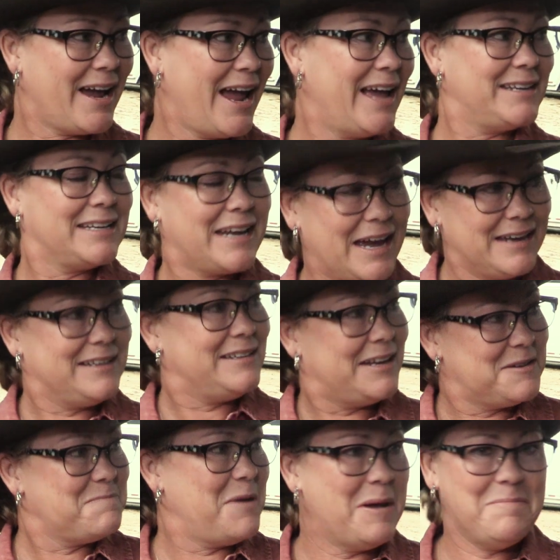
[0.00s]
I had to kind of
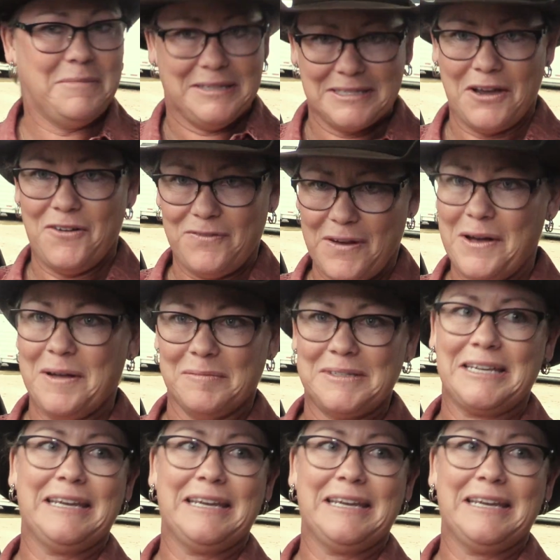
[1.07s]
like pep myself up